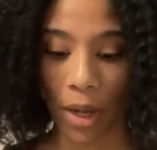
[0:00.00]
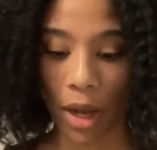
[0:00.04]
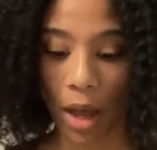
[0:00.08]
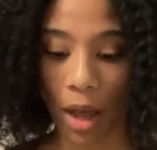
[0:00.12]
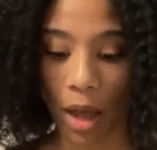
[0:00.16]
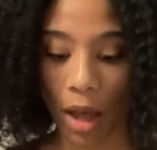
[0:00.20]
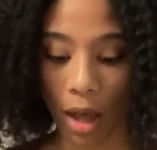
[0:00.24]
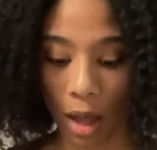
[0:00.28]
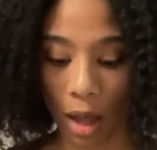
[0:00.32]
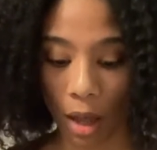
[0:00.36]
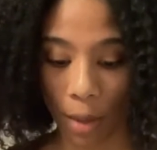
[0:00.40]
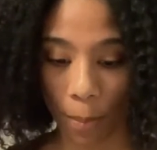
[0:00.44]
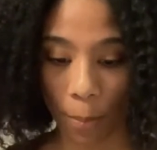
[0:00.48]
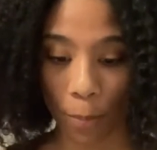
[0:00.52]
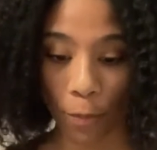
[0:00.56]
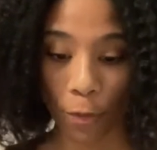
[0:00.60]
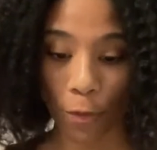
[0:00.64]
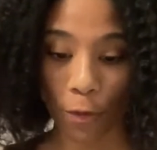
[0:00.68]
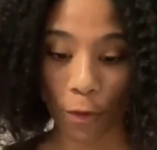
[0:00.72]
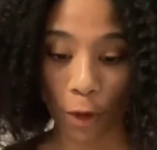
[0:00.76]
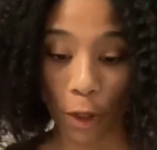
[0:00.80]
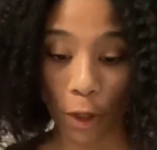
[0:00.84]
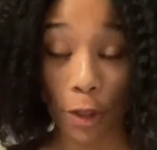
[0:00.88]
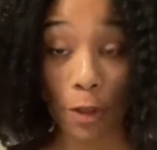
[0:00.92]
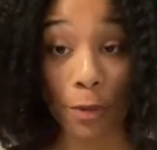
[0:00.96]
1
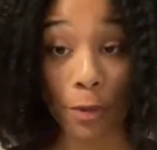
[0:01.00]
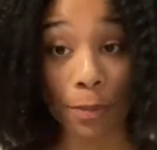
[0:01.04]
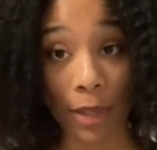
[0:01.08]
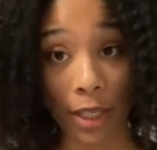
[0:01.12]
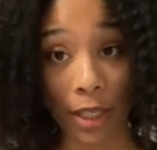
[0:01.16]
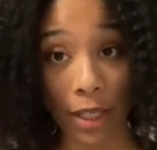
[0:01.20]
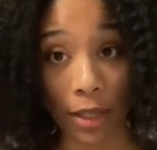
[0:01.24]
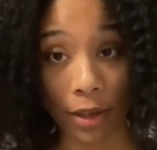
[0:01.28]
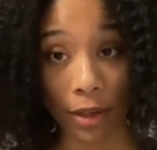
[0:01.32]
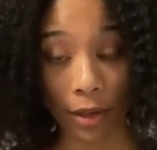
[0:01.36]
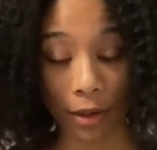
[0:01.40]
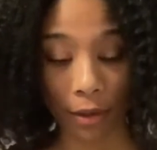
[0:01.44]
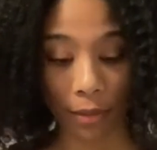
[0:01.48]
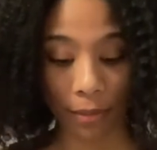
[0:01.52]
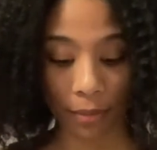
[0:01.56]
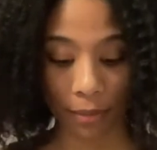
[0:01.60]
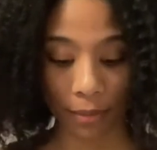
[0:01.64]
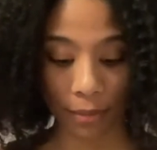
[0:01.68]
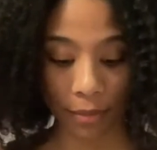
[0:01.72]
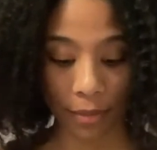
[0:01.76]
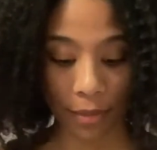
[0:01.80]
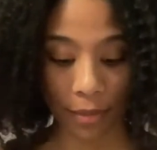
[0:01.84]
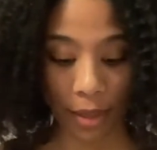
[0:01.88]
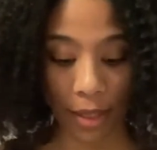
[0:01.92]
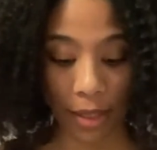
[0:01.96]
Peter,
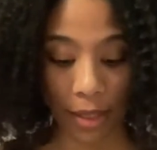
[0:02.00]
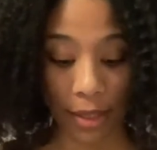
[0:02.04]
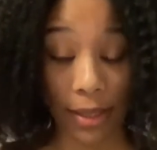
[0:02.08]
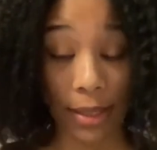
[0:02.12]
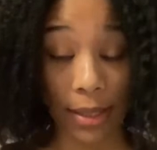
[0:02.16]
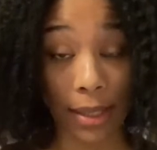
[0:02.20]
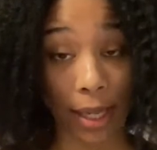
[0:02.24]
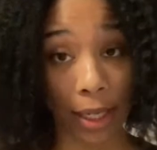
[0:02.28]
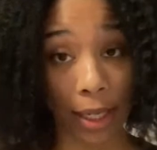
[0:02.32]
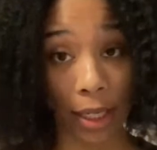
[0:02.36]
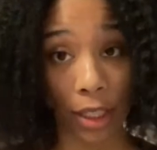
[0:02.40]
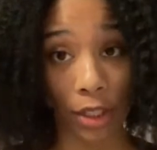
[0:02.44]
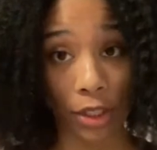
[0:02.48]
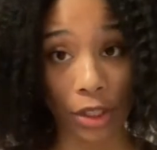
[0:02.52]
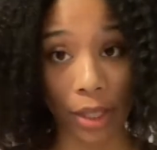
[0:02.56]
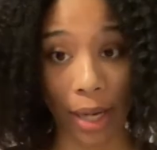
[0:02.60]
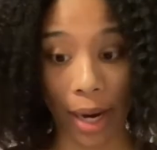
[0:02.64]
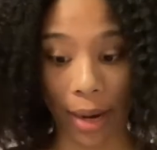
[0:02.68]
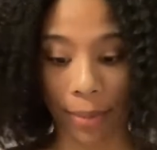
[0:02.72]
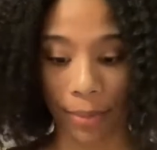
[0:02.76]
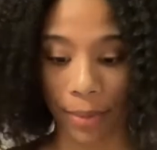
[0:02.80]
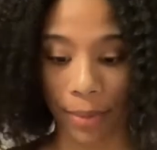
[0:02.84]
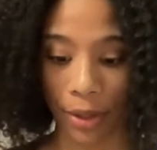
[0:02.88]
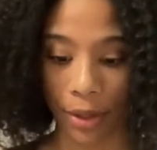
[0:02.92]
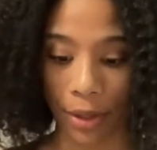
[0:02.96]
2nd
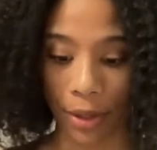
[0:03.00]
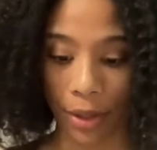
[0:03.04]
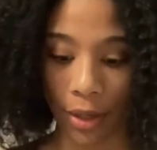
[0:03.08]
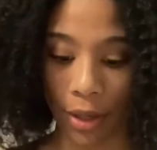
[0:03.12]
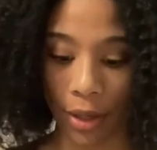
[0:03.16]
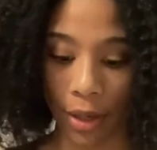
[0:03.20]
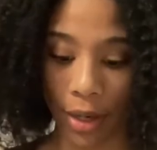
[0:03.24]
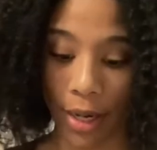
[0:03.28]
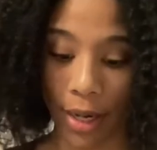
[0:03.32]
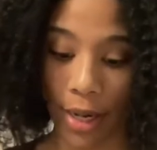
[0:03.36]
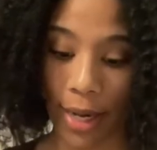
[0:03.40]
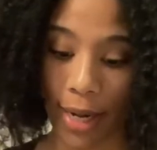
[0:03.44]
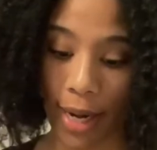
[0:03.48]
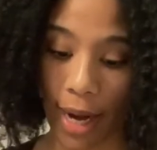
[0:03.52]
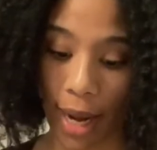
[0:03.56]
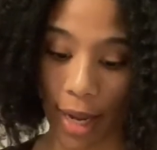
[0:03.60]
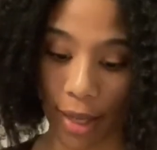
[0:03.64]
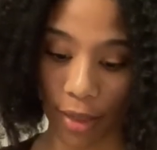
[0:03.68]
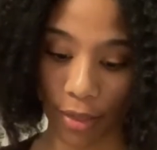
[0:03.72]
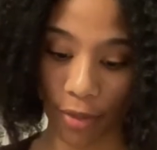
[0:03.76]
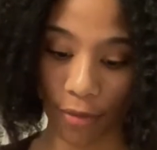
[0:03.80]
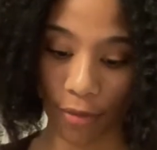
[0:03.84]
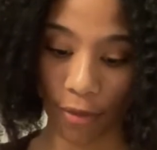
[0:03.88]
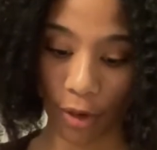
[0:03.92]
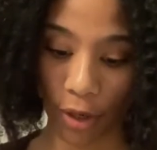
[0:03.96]
chapter,
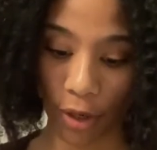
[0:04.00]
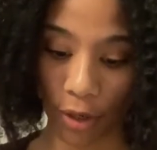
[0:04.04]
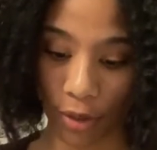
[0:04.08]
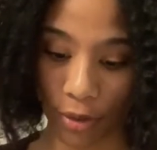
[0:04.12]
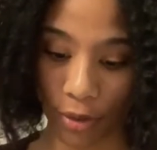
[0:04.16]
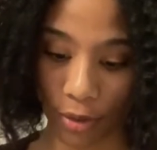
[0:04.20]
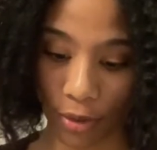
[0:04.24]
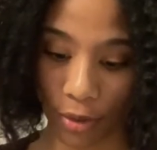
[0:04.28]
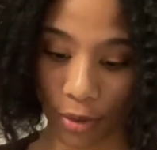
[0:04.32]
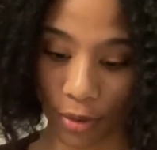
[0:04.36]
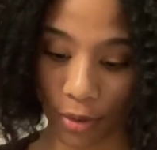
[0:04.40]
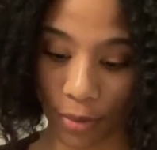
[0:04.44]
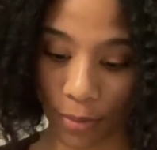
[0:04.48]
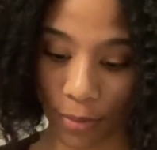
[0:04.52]
9th verse.